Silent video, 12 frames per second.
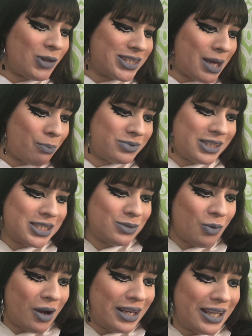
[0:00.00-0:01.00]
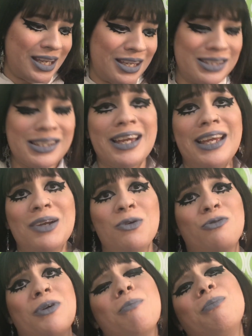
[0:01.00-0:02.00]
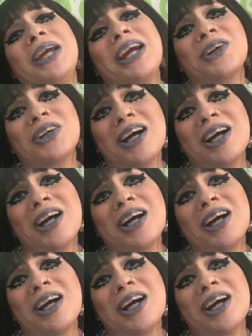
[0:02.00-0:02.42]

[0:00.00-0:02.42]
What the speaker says: except this one is like with a mirror